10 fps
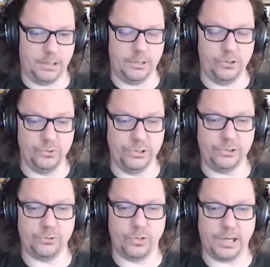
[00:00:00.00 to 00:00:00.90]
you need
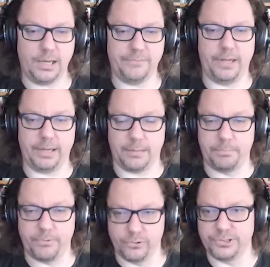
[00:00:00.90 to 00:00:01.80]
to have like a
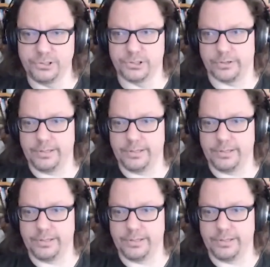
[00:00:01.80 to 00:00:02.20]
procedure.